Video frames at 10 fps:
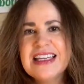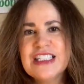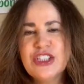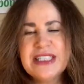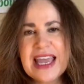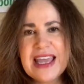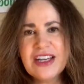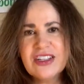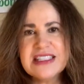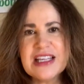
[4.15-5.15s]
Today
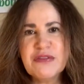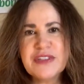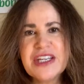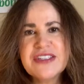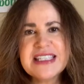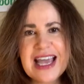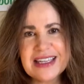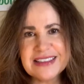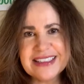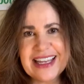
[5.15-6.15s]
on Self-Care
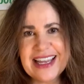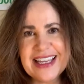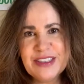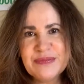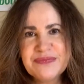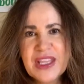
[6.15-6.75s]
Saturday,